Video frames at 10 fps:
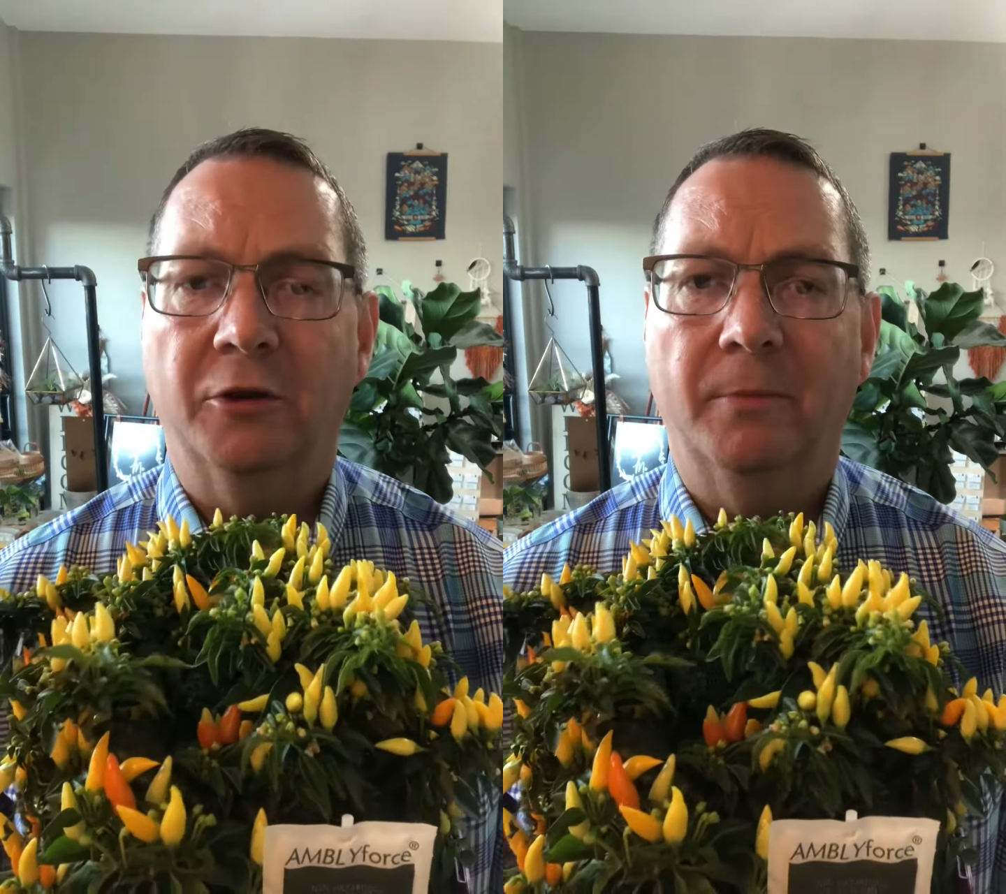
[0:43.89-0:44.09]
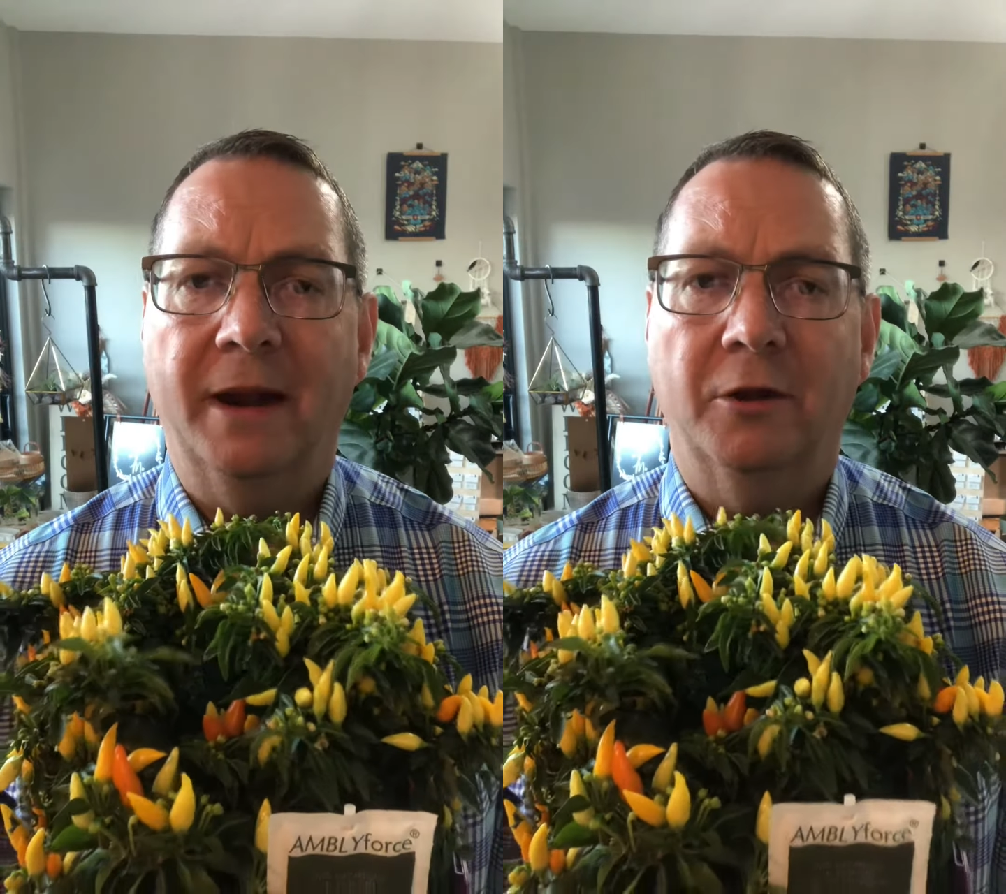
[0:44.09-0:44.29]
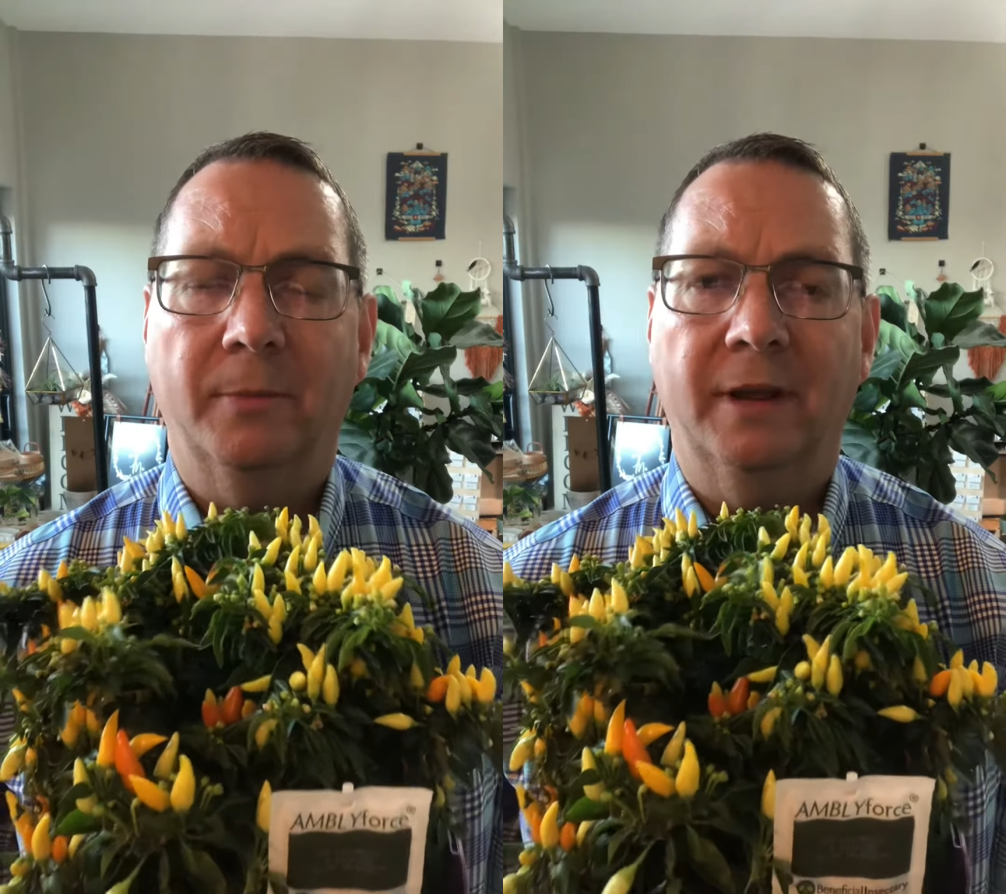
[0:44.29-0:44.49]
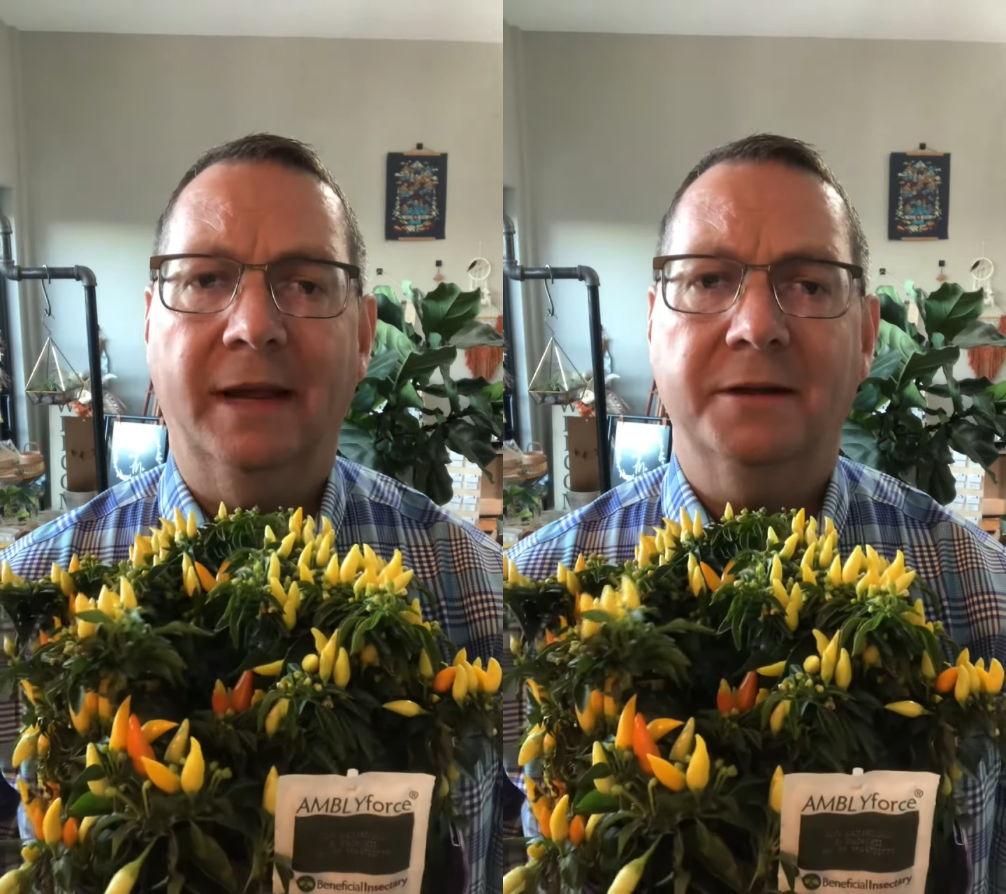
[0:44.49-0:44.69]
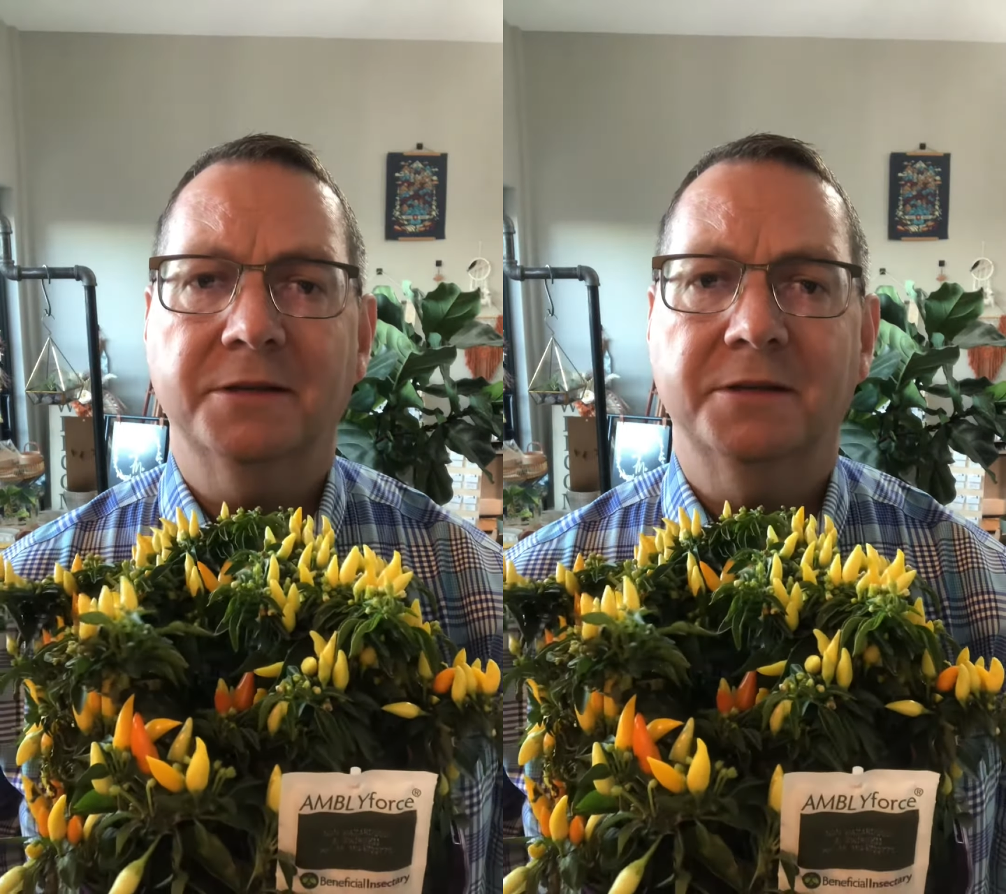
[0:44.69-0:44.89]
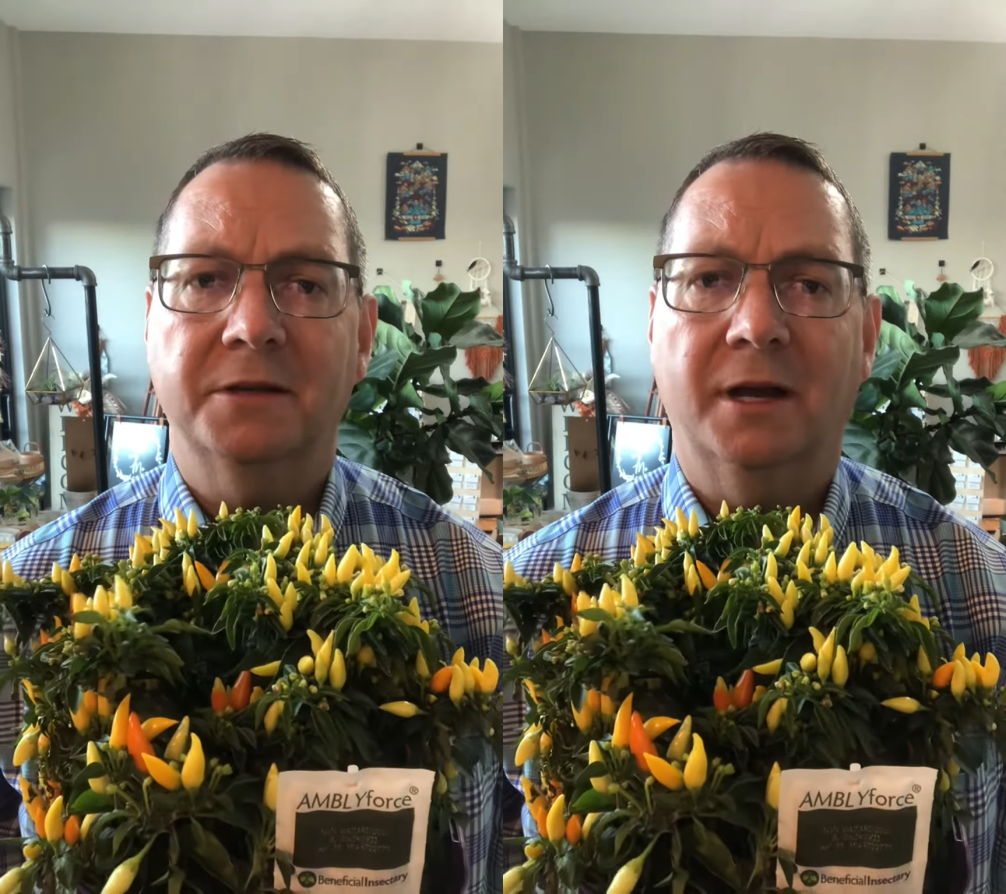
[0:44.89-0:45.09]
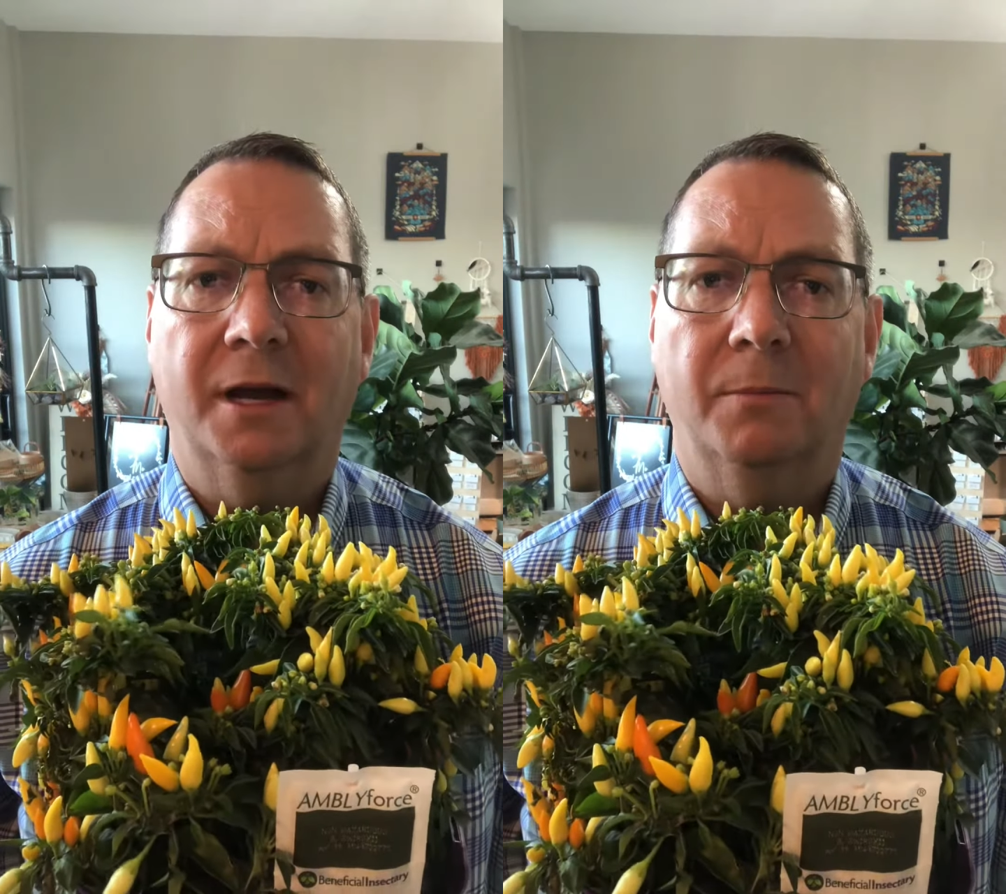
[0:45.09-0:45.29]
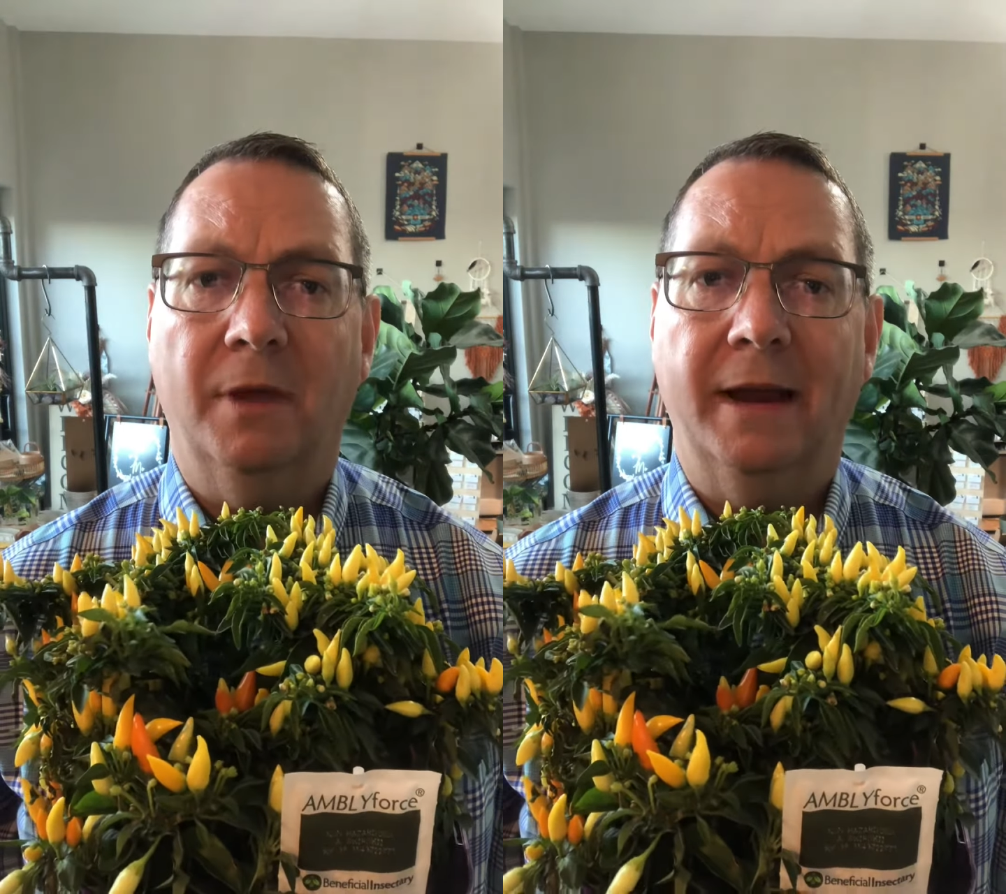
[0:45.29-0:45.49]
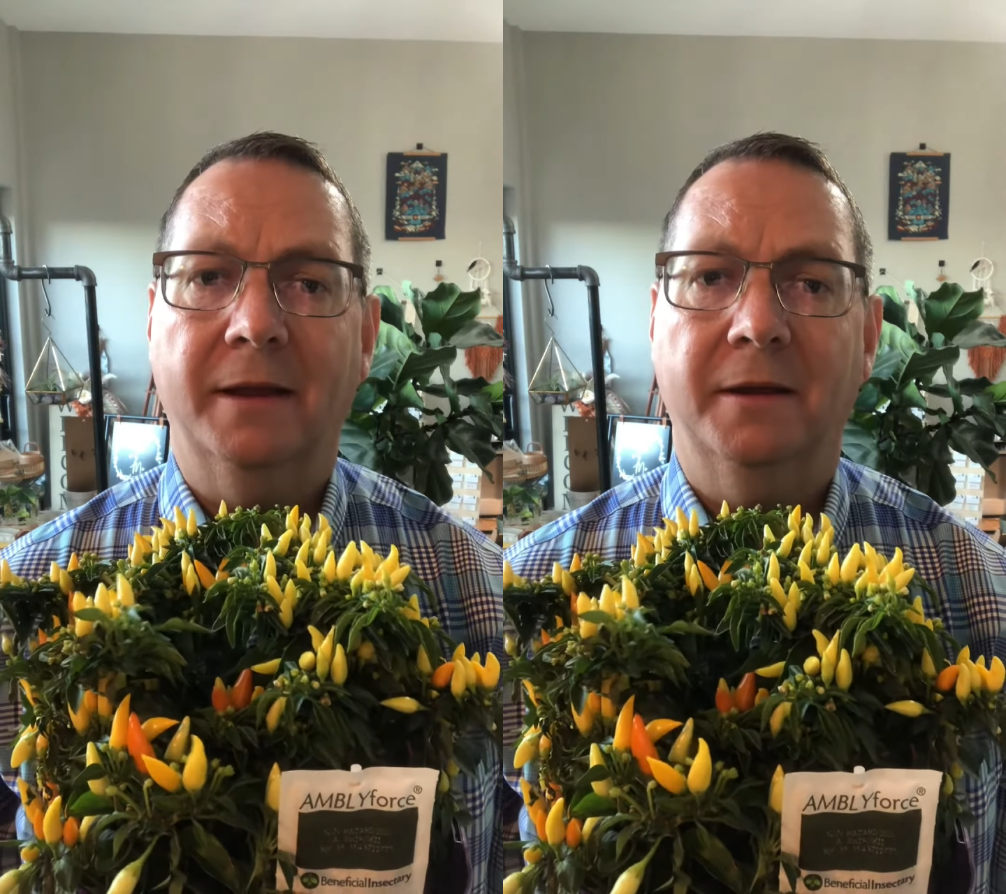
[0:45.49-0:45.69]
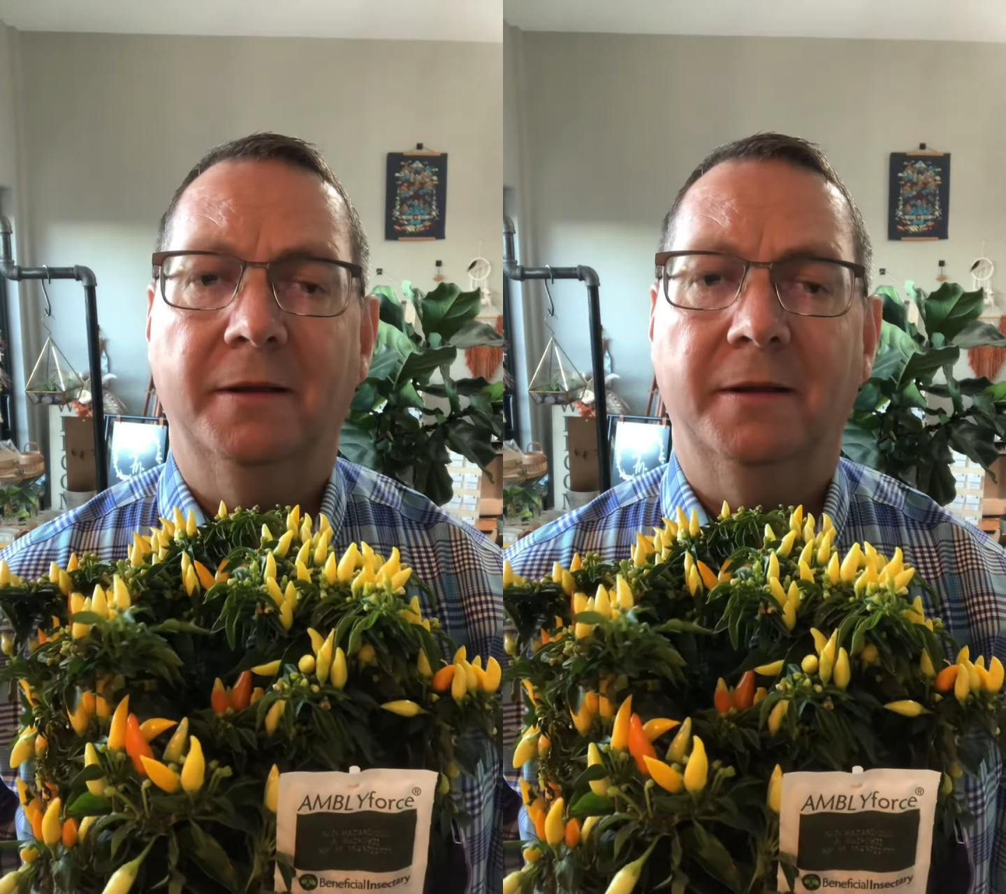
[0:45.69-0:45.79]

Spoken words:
your banker plants, like